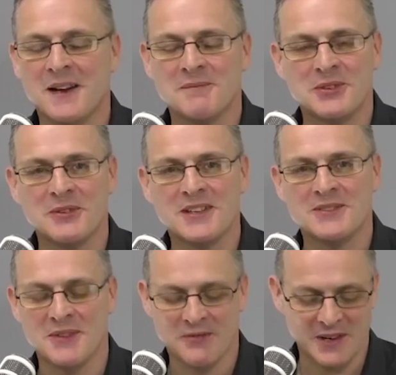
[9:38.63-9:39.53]
talking
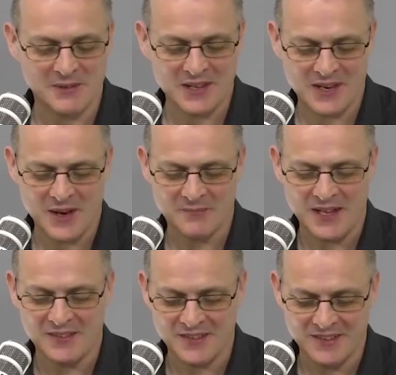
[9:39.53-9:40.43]
to everyone. I'm going to calm
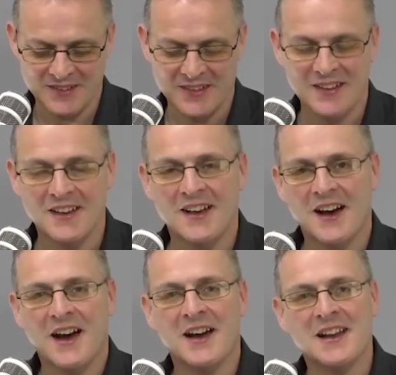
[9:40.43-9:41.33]
down now.
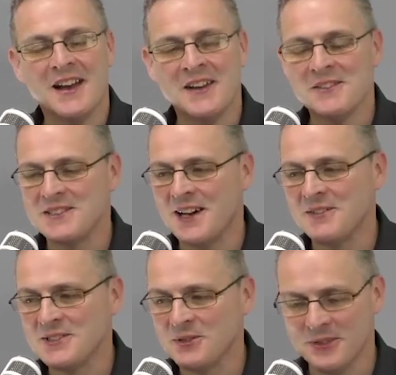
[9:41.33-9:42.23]
And I
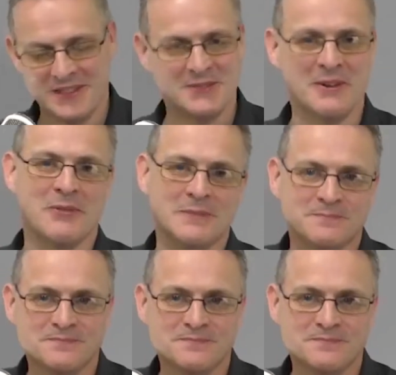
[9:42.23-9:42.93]
was talking to everyone,